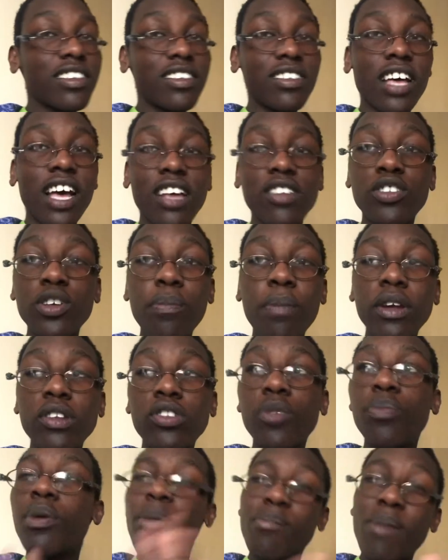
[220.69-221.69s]
Super
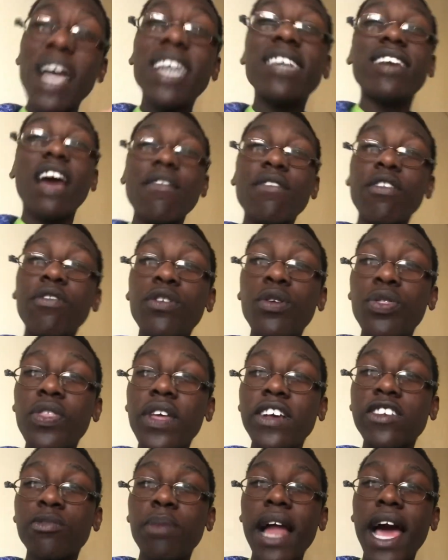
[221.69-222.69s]
Duper might have a few things
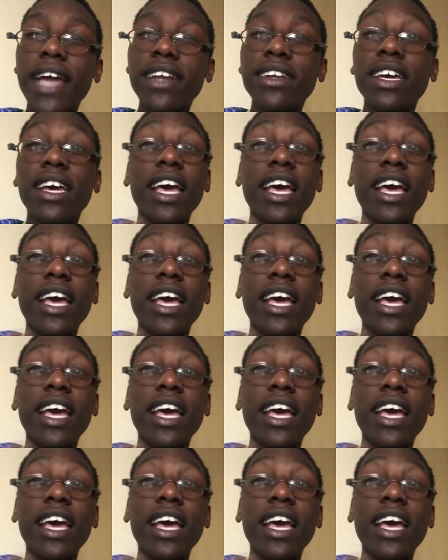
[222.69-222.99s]
planned.